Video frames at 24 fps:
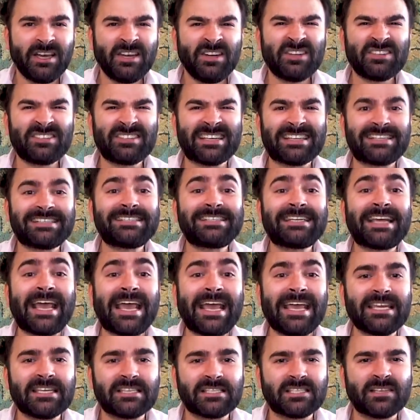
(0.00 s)
Just a
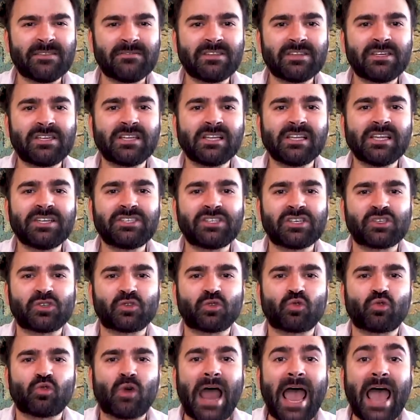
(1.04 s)
taste of the delicious
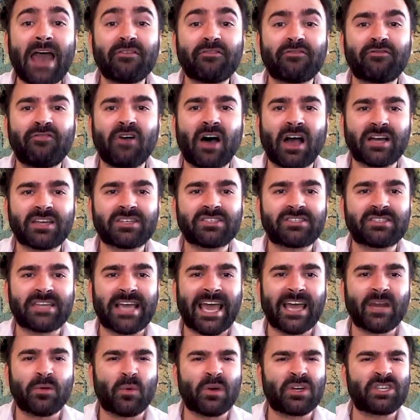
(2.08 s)
rat fuck
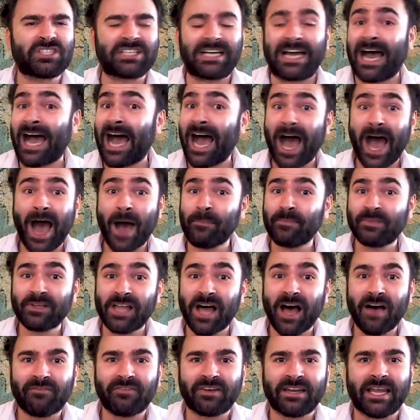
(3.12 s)
sandwich, I'm
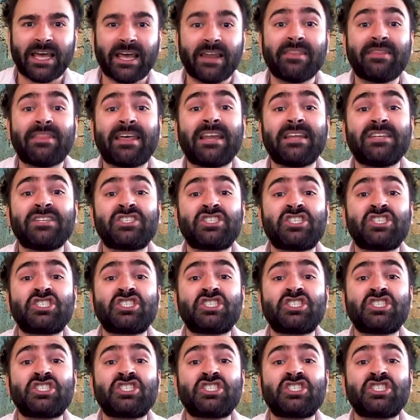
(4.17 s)
loving it, that is